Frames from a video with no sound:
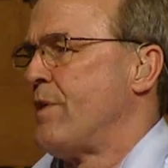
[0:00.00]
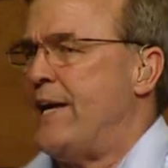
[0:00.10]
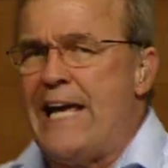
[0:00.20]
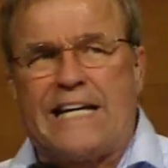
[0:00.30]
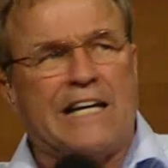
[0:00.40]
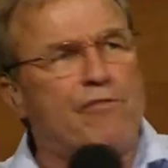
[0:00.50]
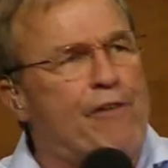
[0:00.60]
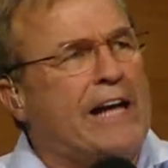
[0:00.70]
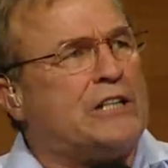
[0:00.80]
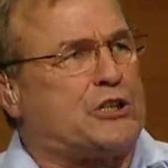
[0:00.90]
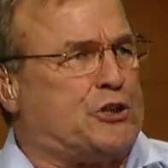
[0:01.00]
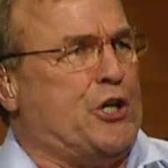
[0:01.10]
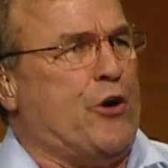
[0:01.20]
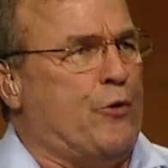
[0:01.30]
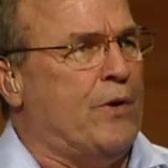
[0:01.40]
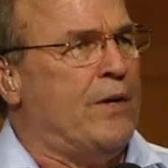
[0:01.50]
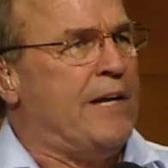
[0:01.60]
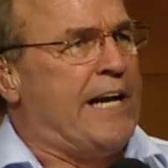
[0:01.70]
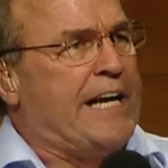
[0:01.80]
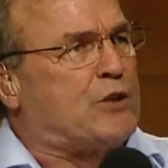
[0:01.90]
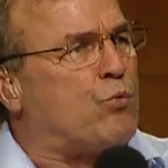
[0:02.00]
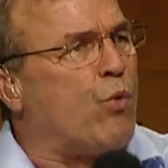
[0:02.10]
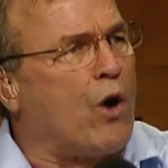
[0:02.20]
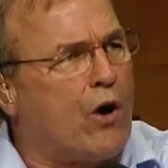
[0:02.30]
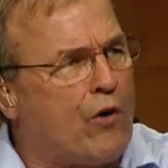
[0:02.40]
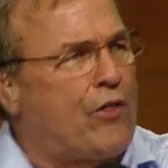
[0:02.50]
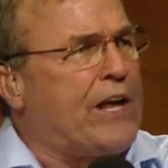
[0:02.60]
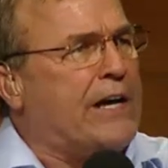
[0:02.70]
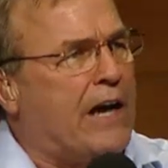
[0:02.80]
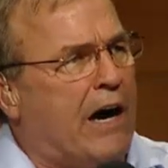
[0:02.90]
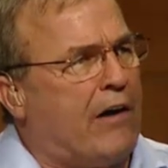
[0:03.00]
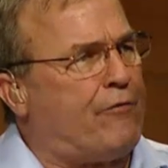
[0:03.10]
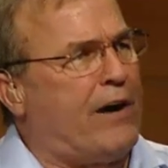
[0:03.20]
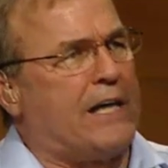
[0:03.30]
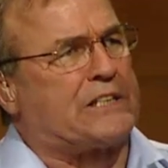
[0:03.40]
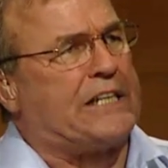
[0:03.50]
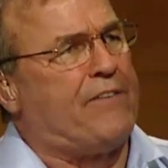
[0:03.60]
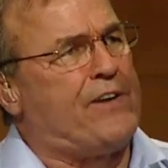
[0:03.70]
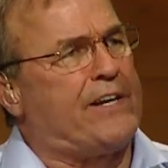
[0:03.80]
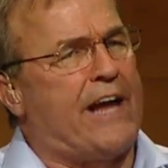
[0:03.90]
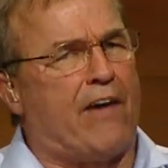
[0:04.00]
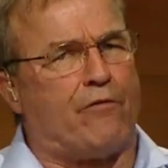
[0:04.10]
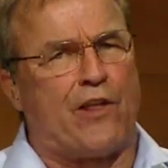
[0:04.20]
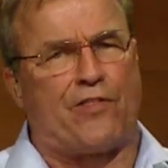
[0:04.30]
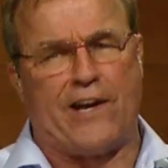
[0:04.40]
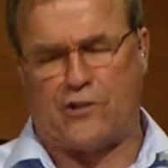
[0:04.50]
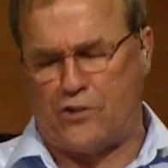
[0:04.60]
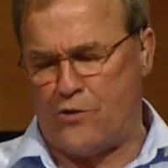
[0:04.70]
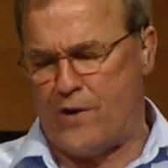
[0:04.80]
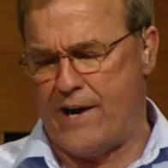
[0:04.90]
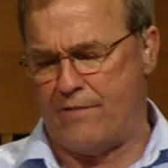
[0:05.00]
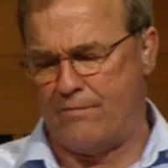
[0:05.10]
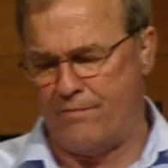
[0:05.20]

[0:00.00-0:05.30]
He convinced you, and He's worthy of us giving everything to Him.